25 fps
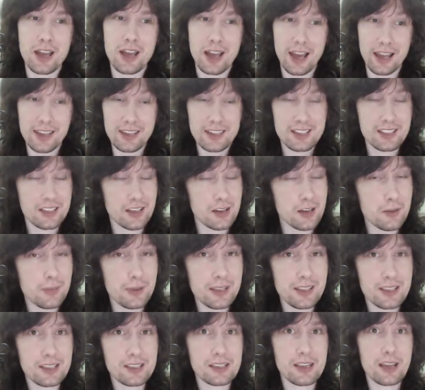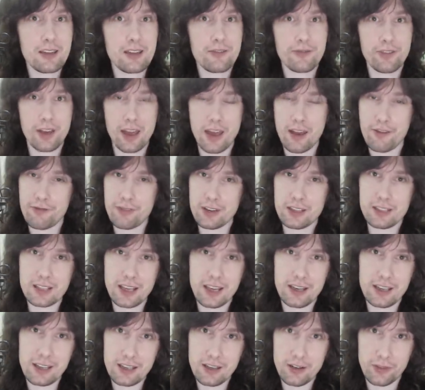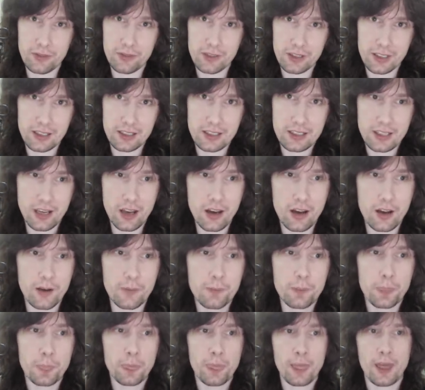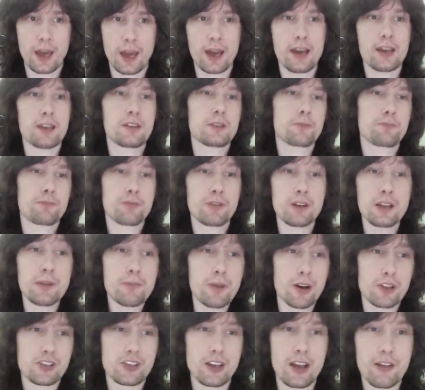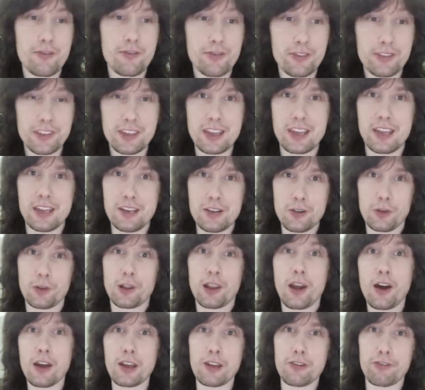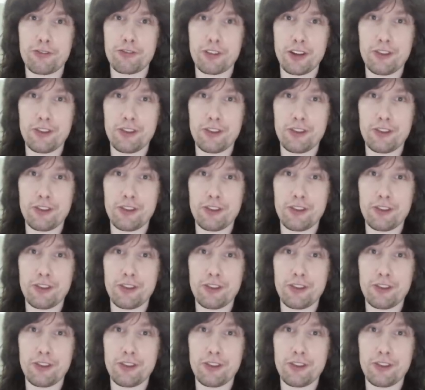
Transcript: And this is going to be the same for every technique on the guitar and pretty much everything in your life.